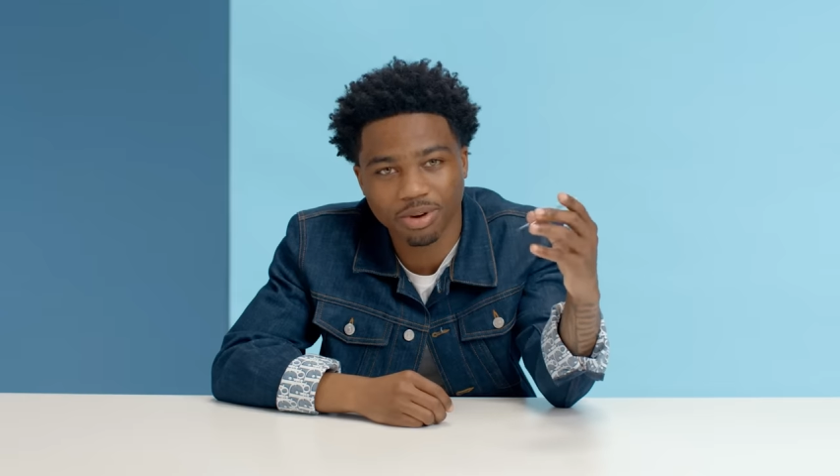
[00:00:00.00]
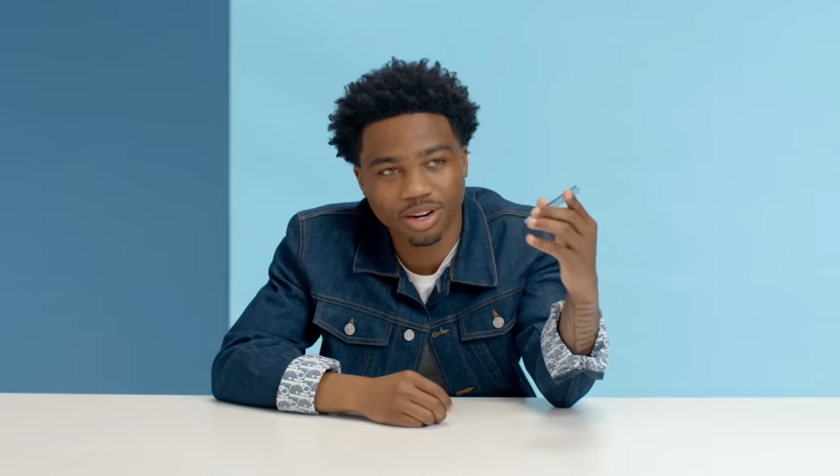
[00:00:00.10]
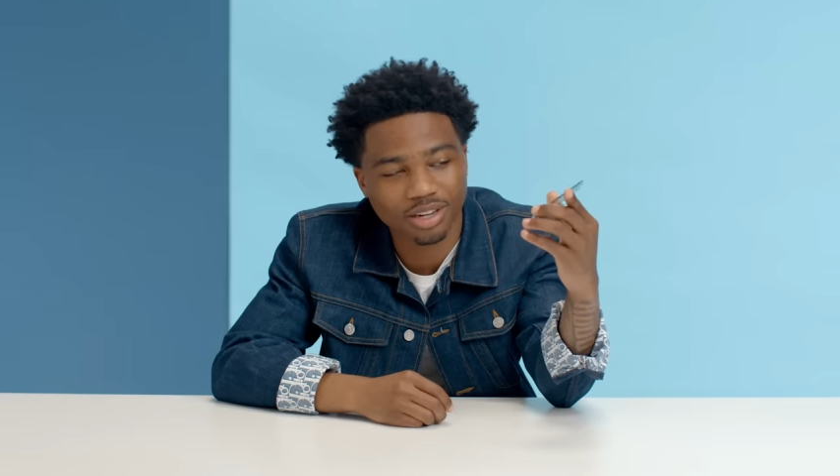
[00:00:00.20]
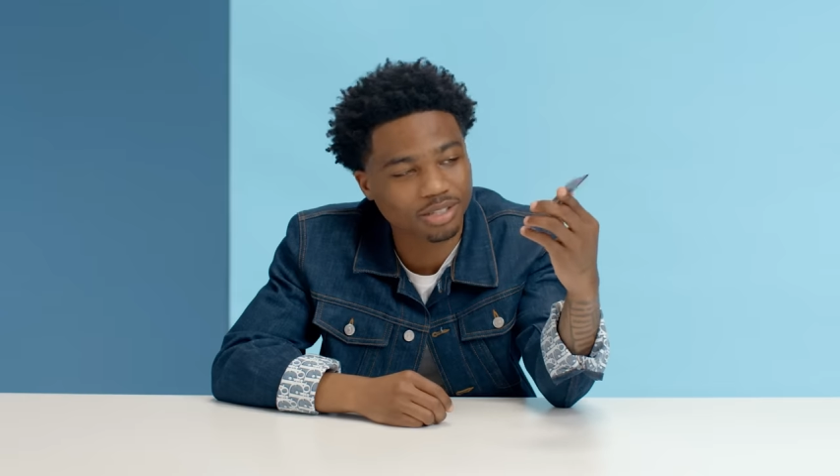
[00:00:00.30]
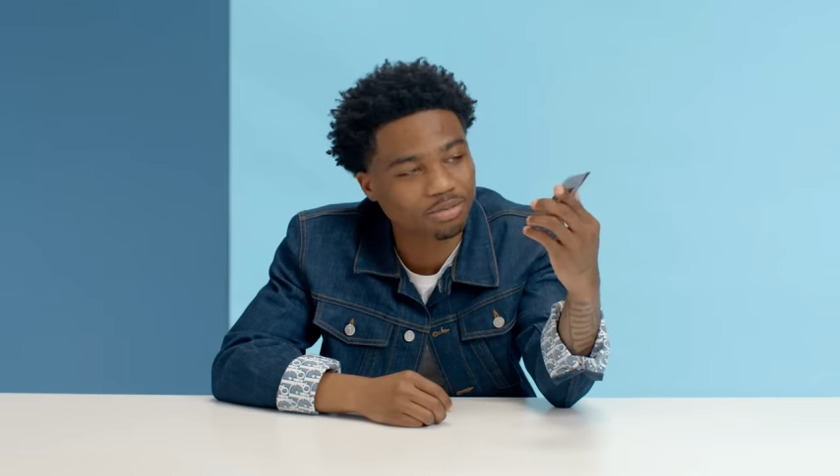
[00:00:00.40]

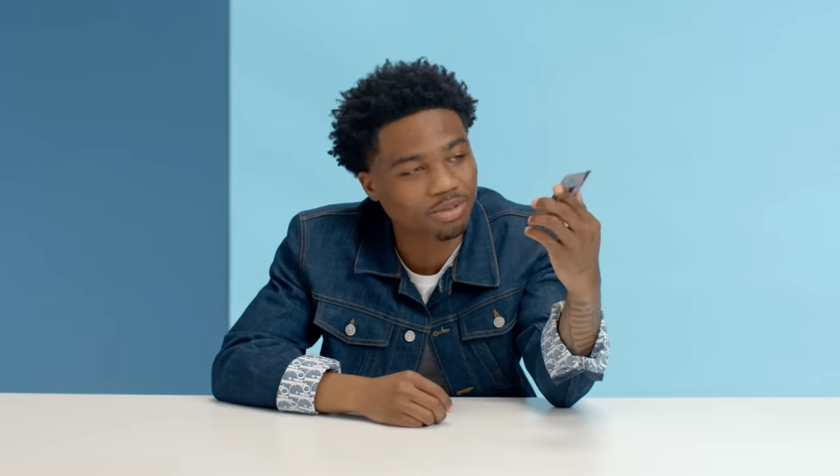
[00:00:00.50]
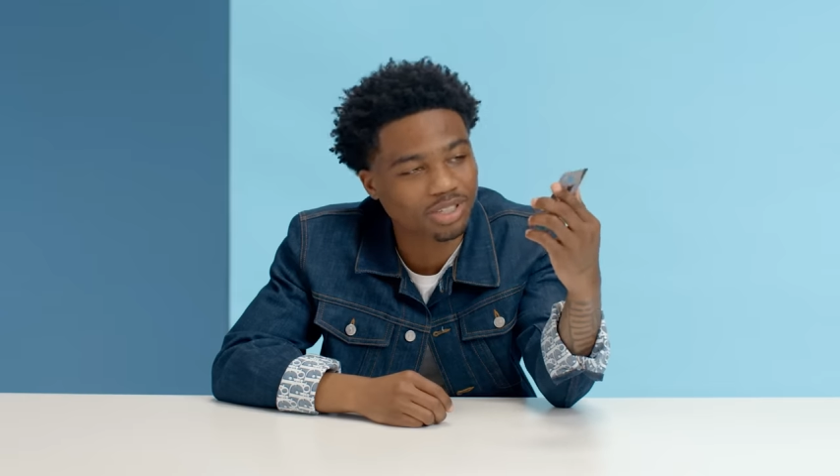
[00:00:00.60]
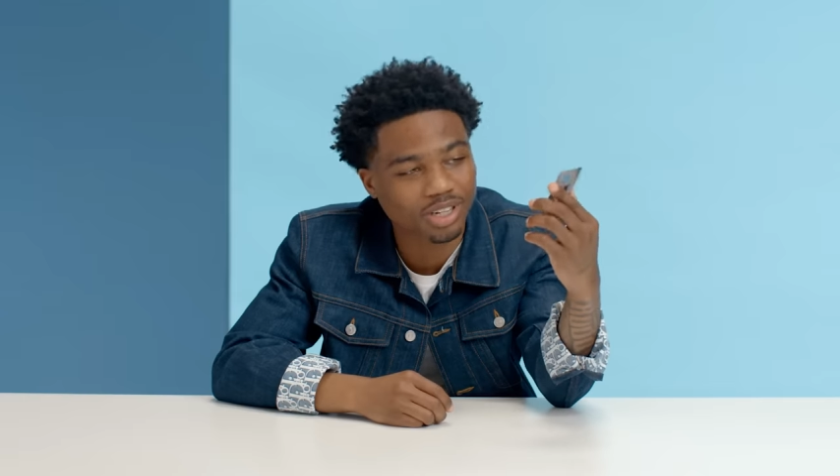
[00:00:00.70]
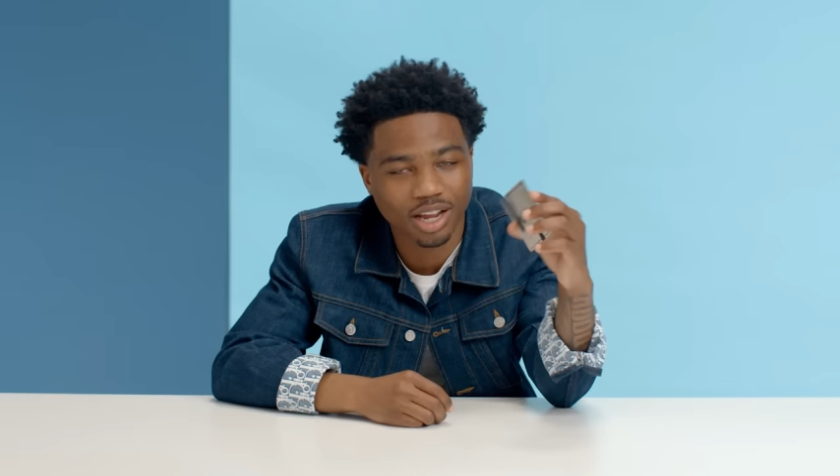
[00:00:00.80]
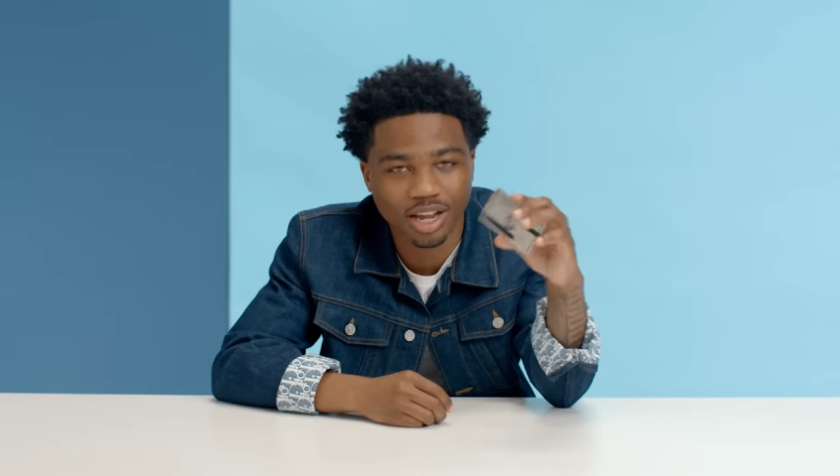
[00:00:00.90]
American
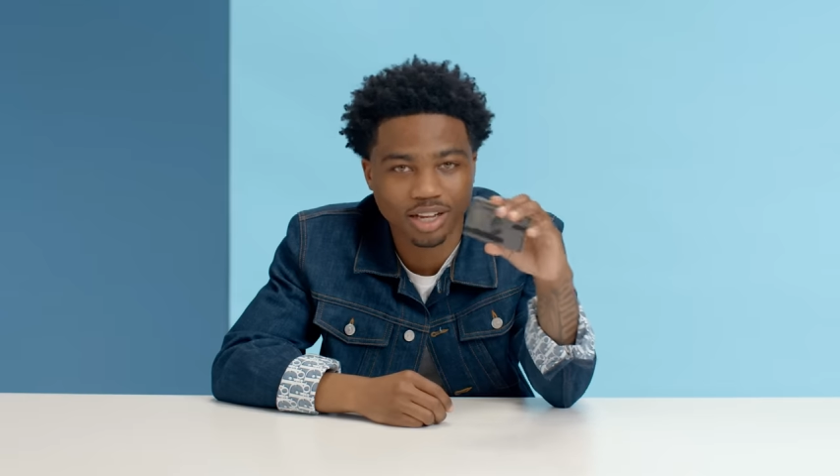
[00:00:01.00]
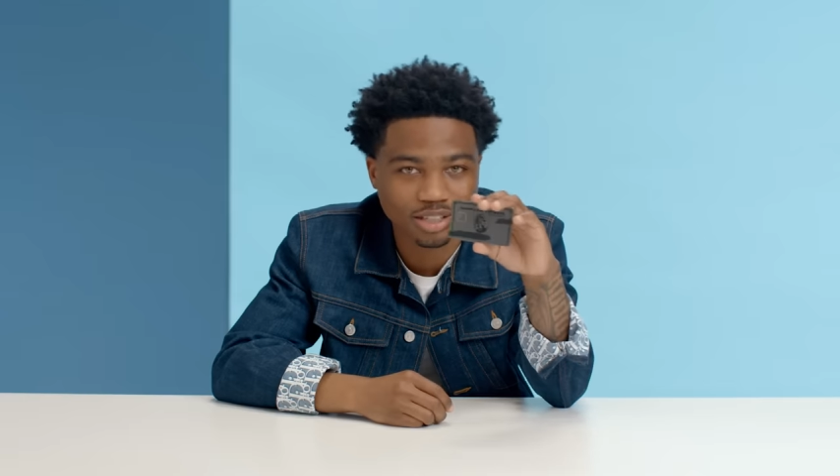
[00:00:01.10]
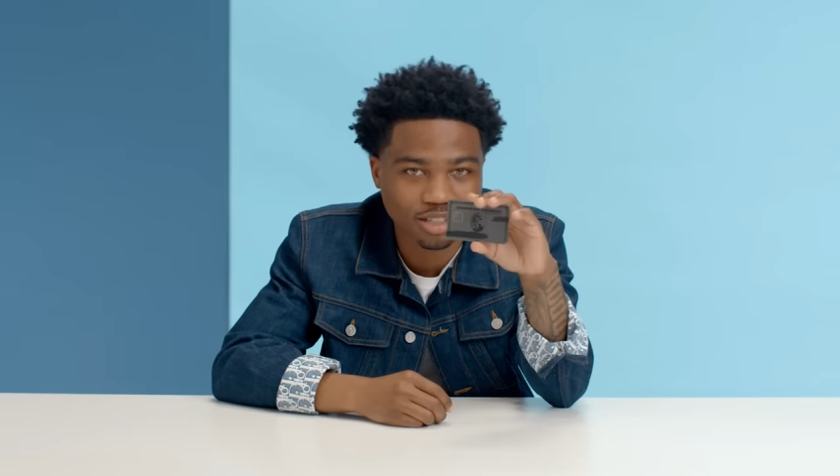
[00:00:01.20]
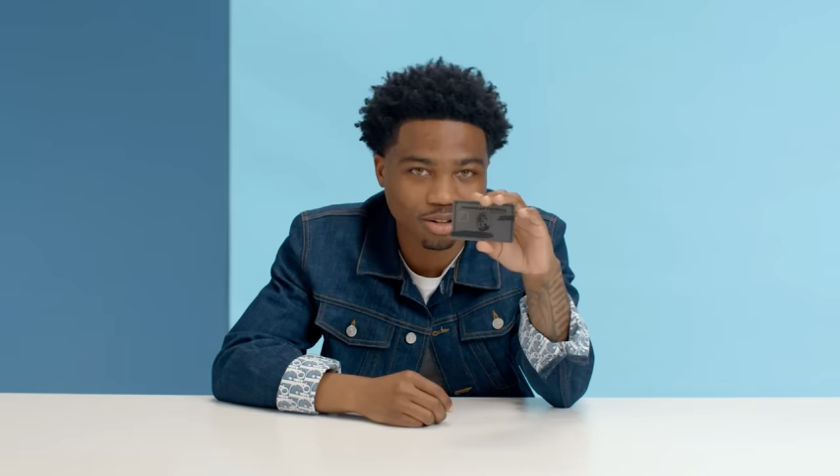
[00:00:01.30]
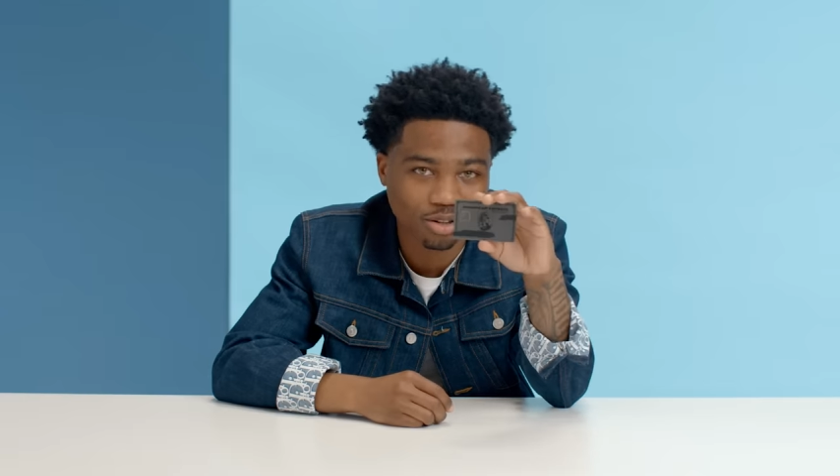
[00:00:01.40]
Express a
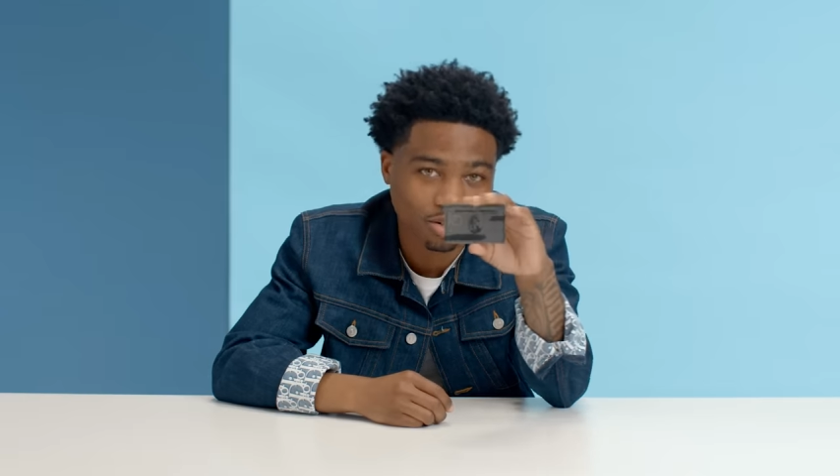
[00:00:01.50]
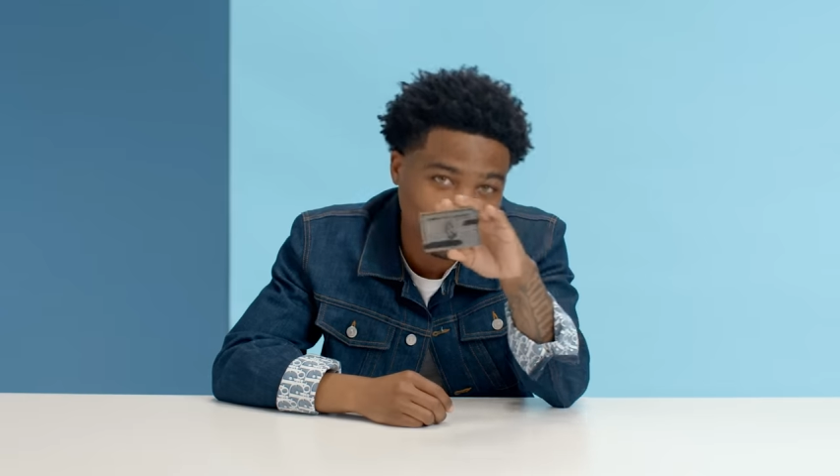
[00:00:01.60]
lot, so